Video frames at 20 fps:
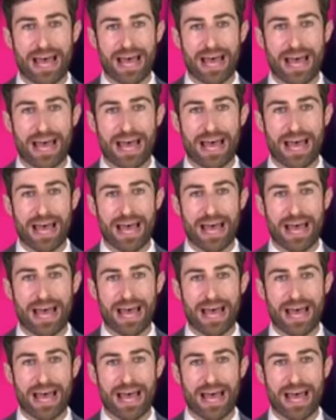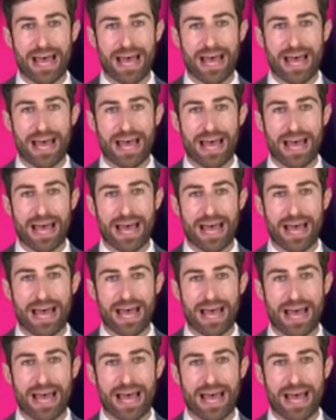
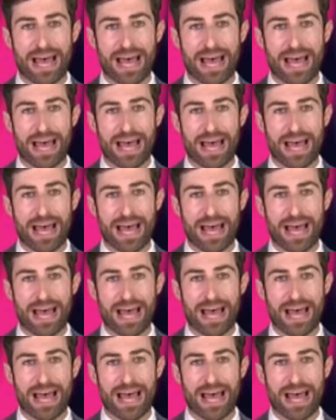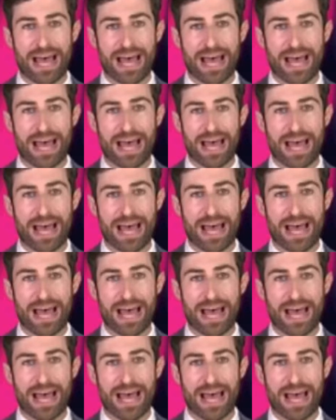
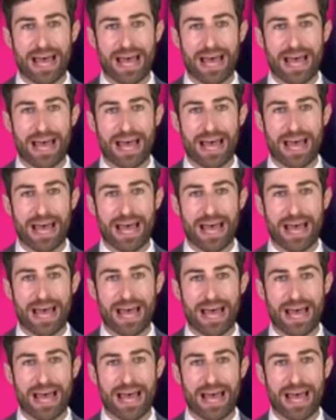Nothing is said.